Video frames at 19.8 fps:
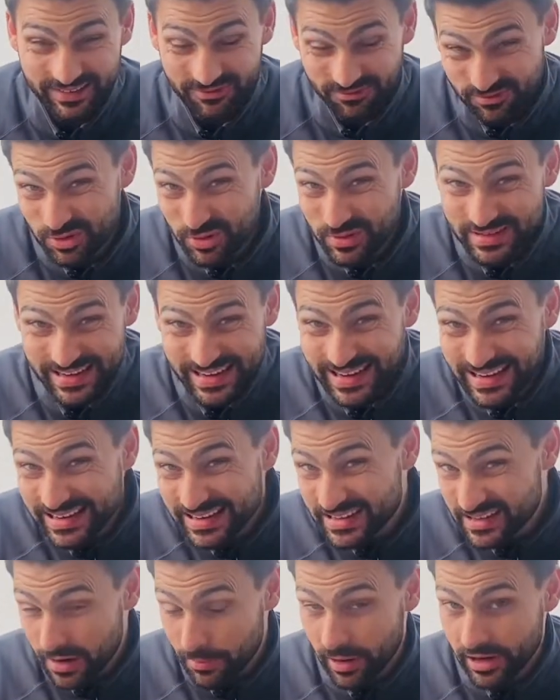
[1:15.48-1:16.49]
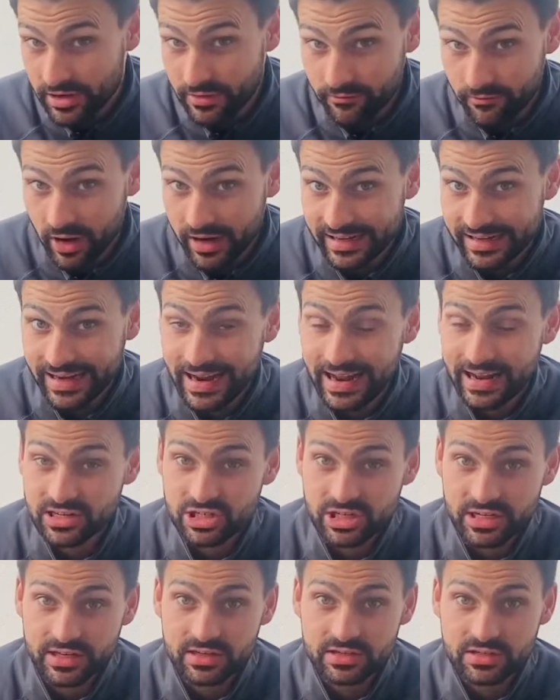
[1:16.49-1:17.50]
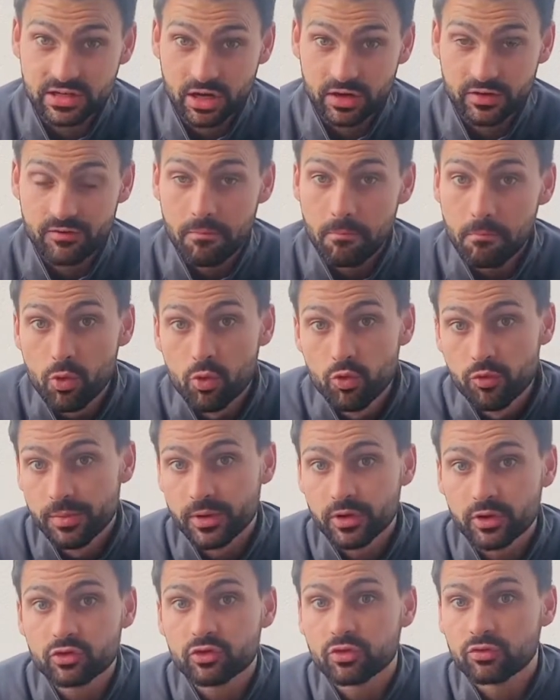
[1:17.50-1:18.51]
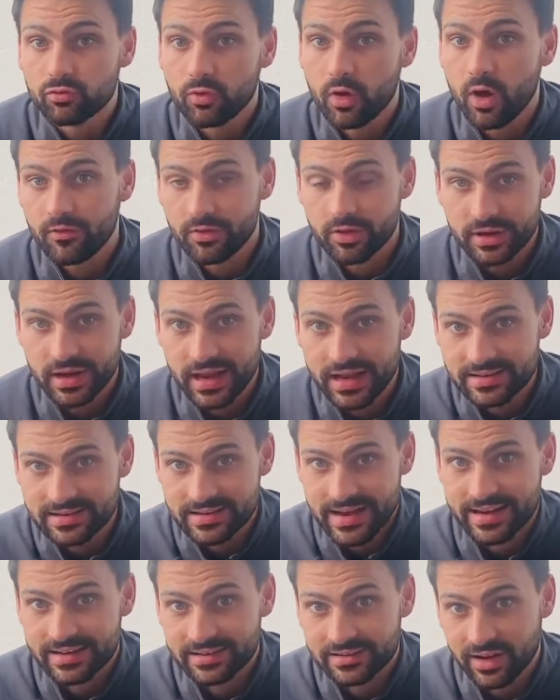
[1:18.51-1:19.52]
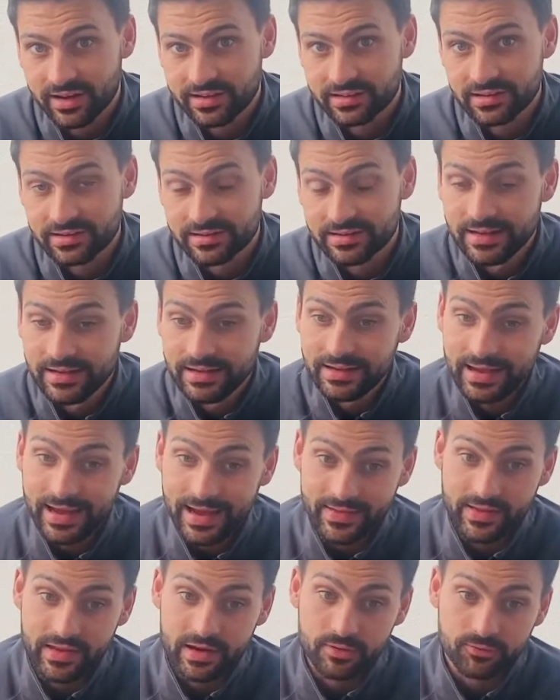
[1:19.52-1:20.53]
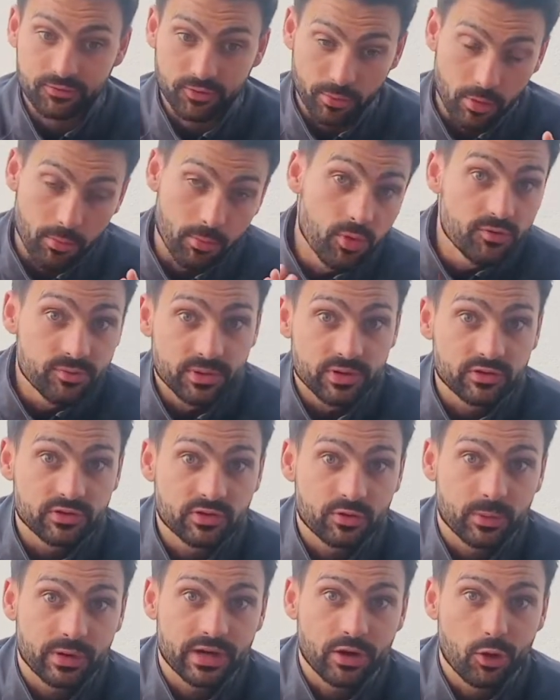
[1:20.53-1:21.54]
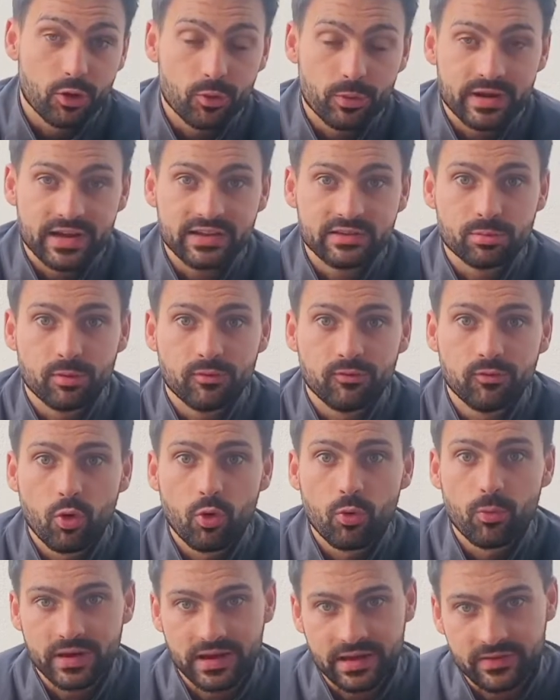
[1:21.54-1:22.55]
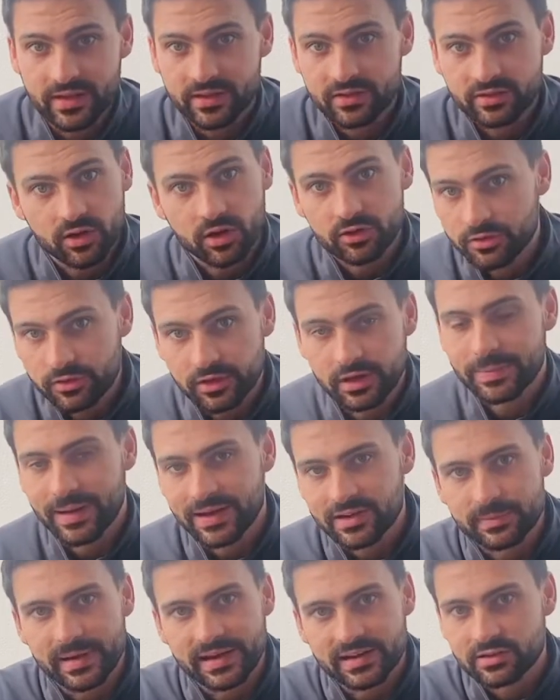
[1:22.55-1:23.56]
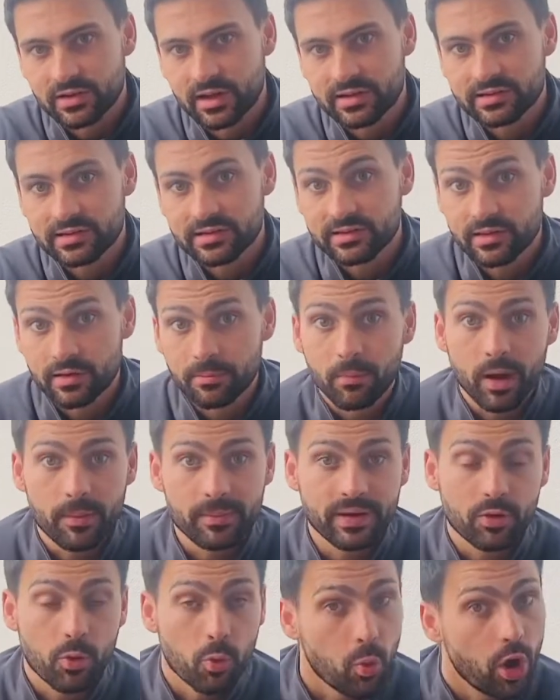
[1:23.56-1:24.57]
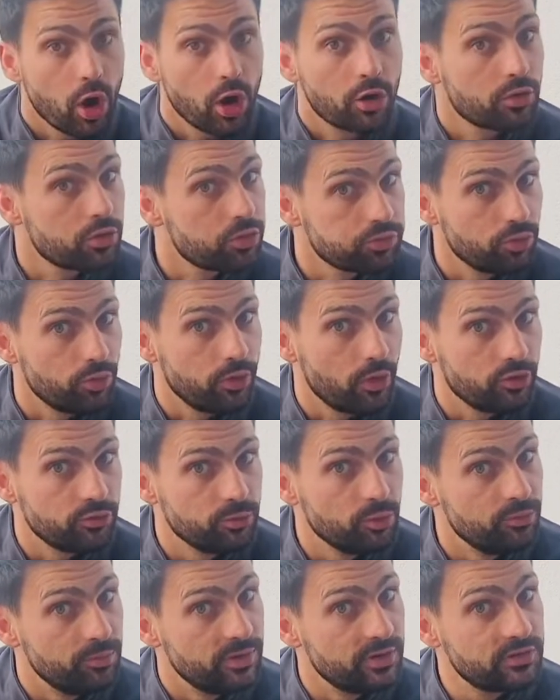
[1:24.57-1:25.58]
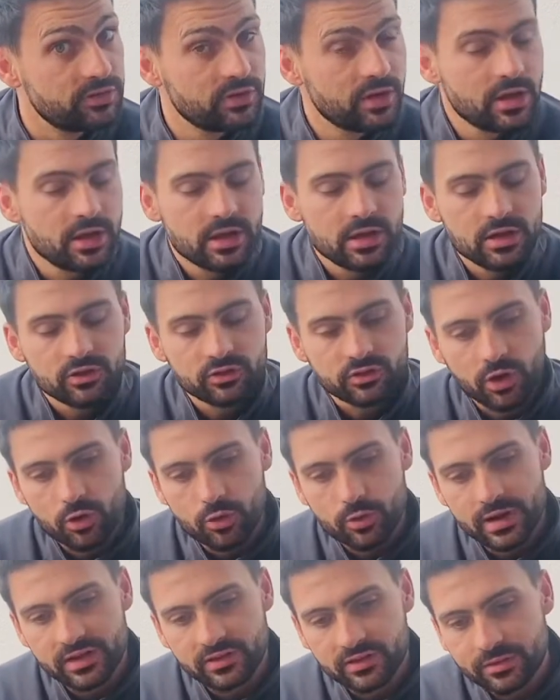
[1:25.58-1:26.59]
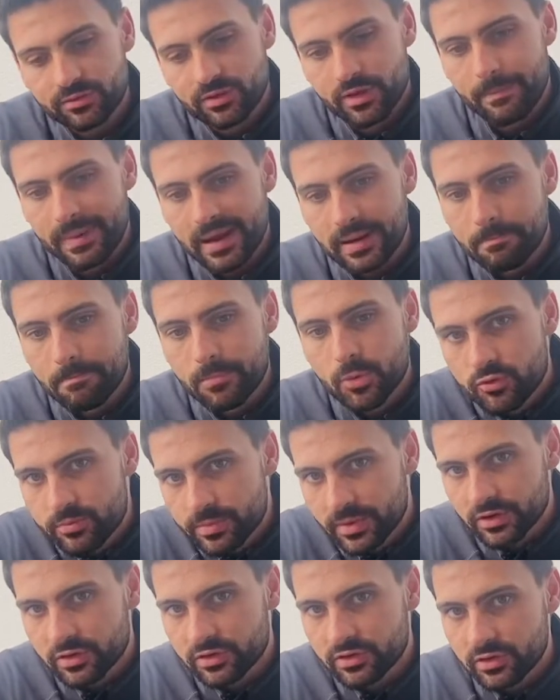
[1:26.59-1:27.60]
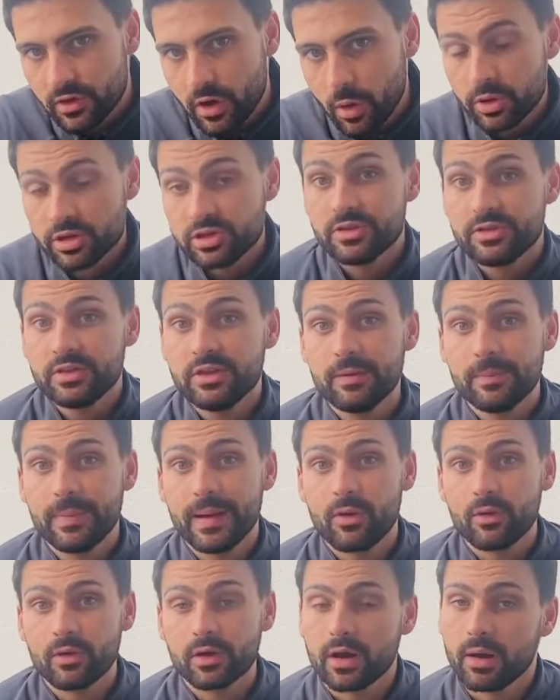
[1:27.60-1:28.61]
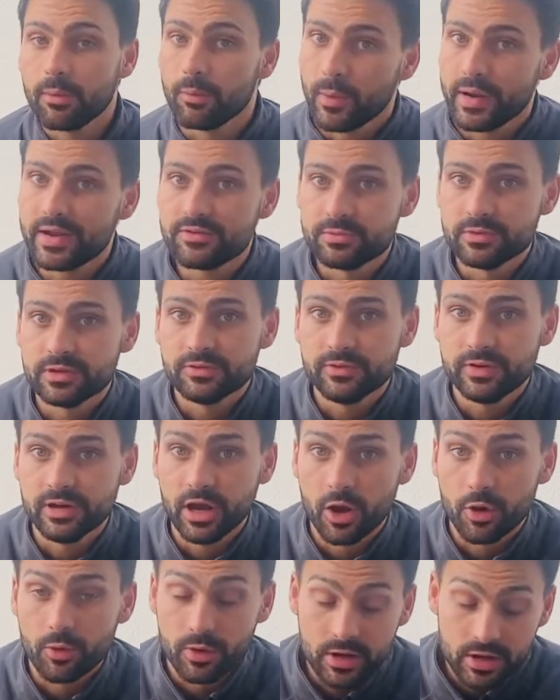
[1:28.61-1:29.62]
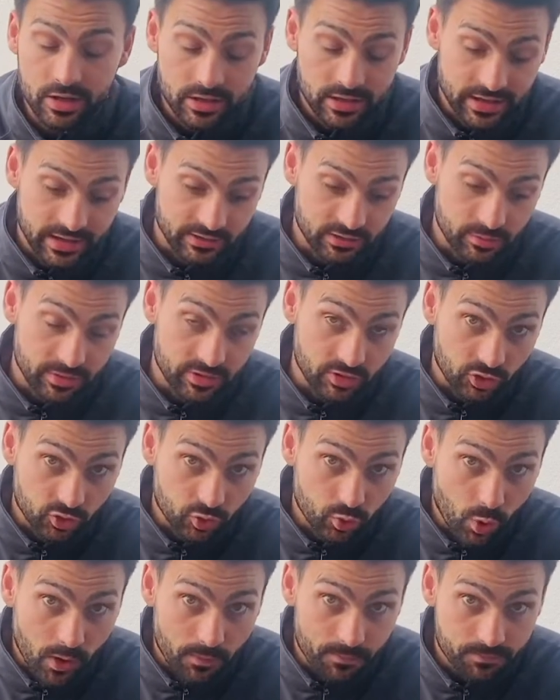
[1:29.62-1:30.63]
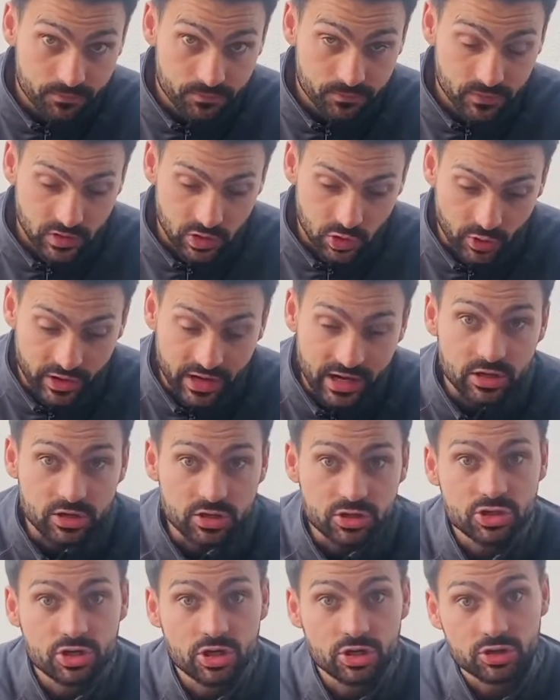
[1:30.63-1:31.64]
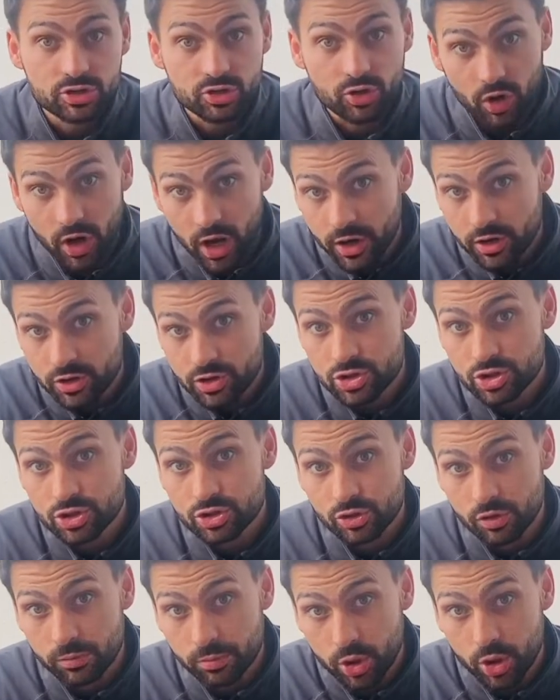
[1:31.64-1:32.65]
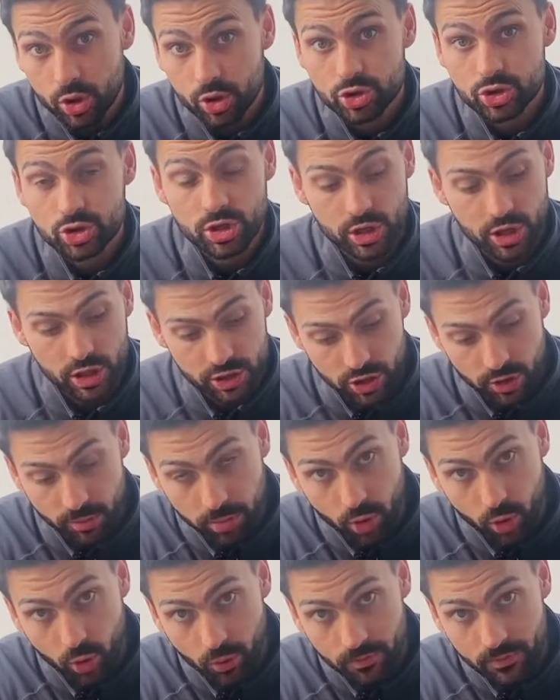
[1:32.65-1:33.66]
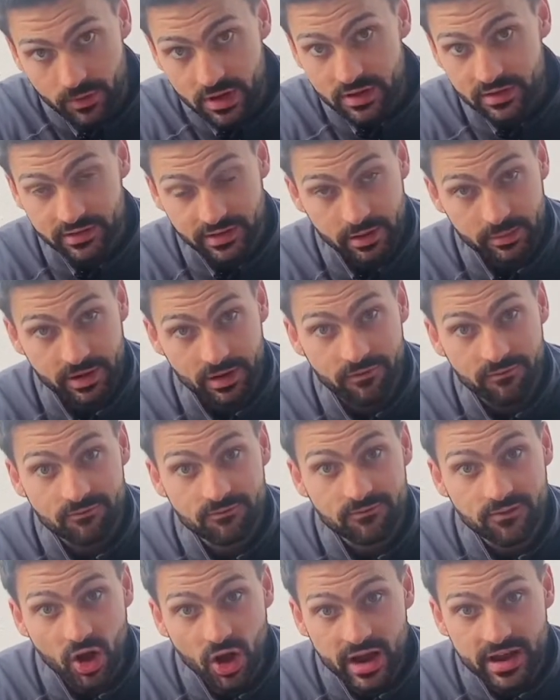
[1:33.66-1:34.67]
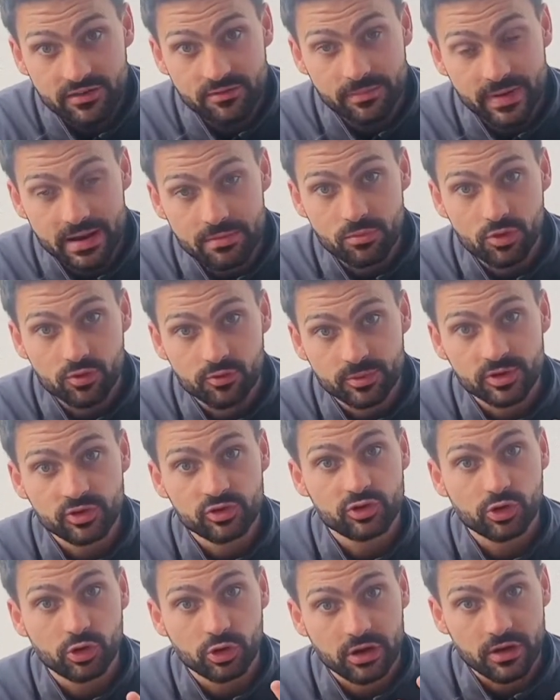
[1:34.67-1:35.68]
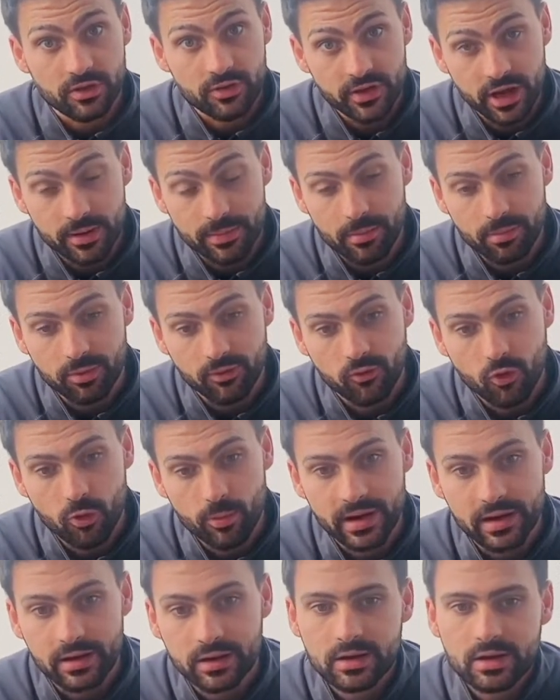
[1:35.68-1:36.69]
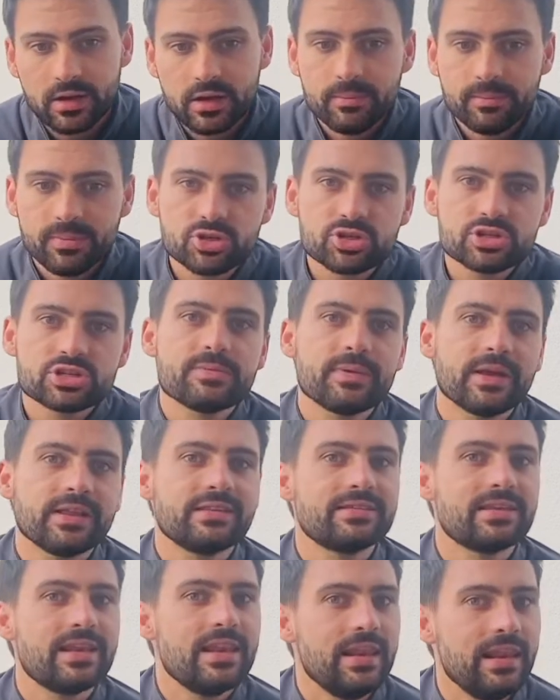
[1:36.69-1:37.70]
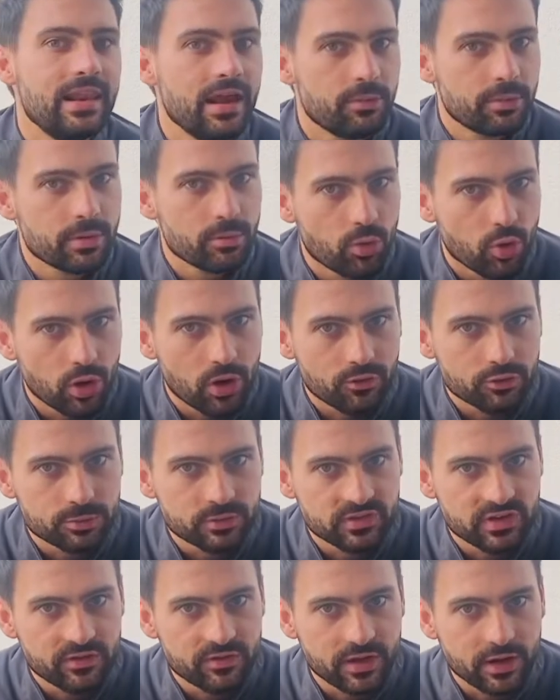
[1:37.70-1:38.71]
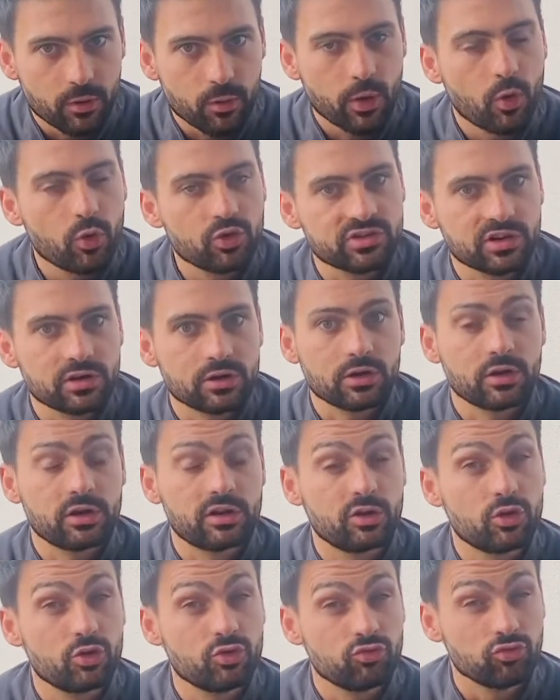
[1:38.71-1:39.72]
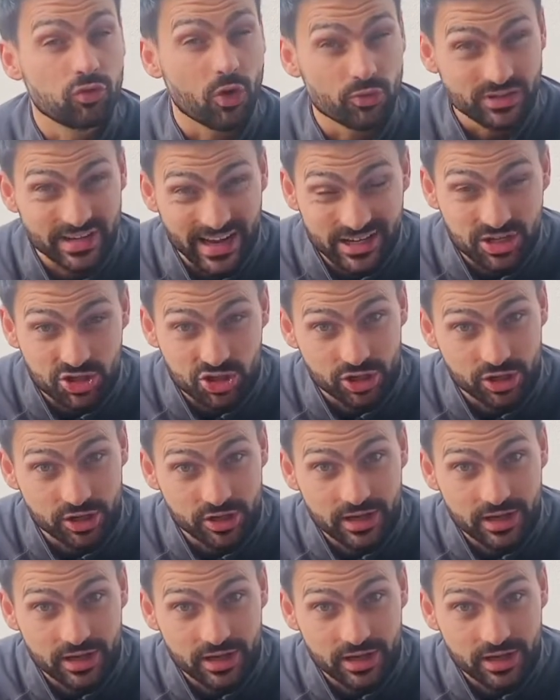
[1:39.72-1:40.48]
do this easier by dividing it actually into kind of movements rather than into exercises. And then from the movements that we know that we need to perform, we can then start to think about some exercises that might be able to work through those movements. So in terms of the main movements that I want you to think about and come away from this video, is going to be your squat, your hinge, your lunge, your push, and your pull. So they're going to be your 5 main movements you're going to think about performing. But just to make this a little bit more golf specific, we're also going to include rotation